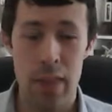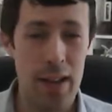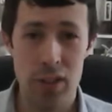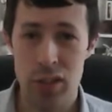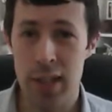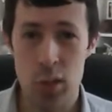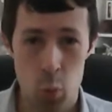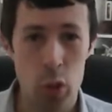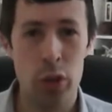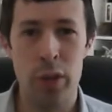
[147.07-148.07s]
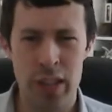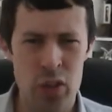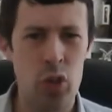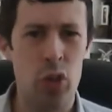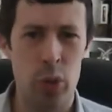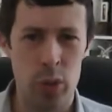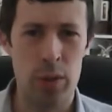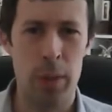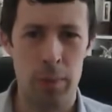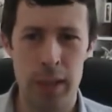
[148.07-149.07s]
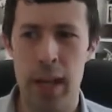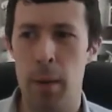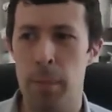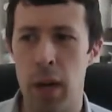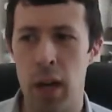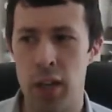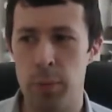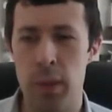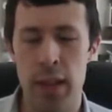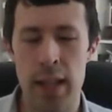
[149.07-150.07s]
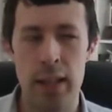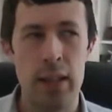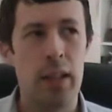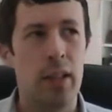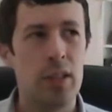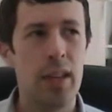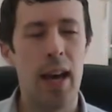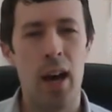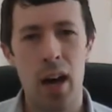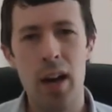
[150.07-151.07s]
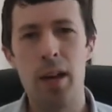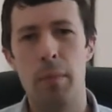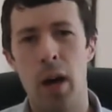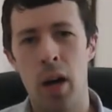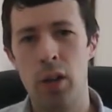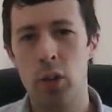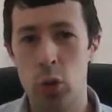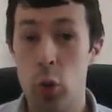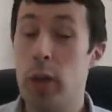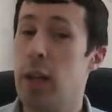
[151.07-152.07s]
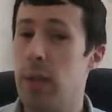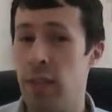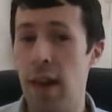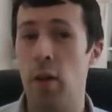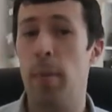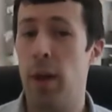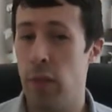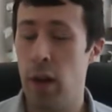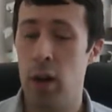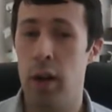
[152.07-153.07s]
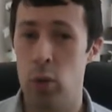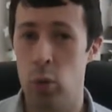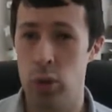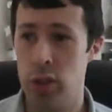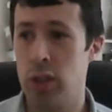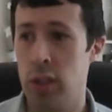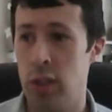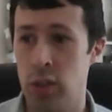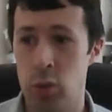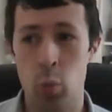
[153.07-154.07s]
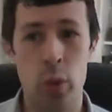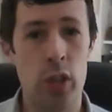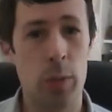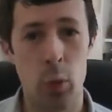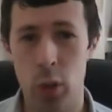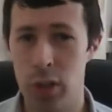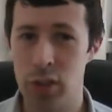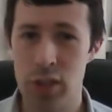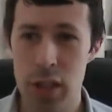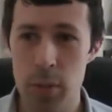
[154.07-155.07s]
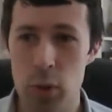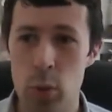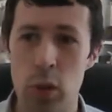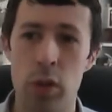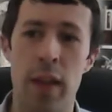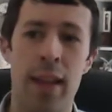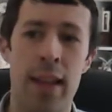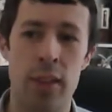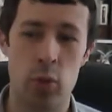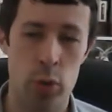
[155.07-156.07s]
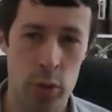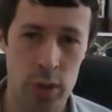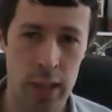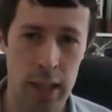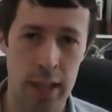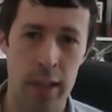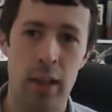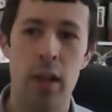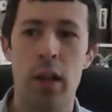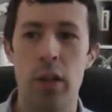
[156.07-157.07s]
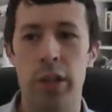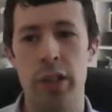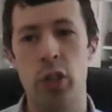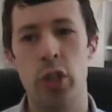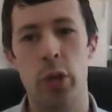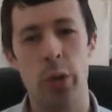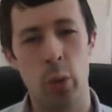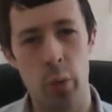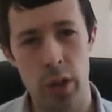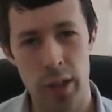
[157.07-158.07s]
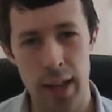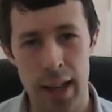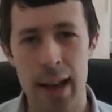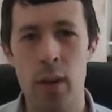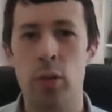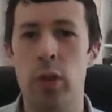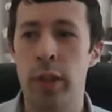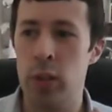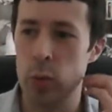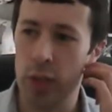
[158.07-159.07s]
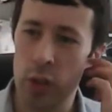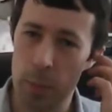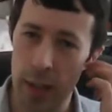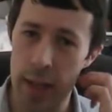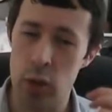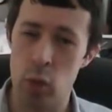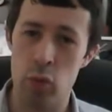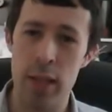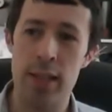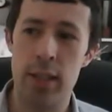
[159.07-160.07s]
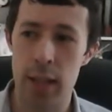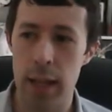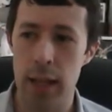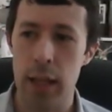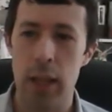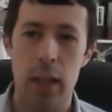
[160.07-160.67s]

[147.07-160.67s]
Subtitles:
that's what you need to do to be able to get a pass. But then to get a higher mark, you're talking there about the higher order skills, which are more conceptual, they're less routine. You need to show your working out, you need to explain your reasoning.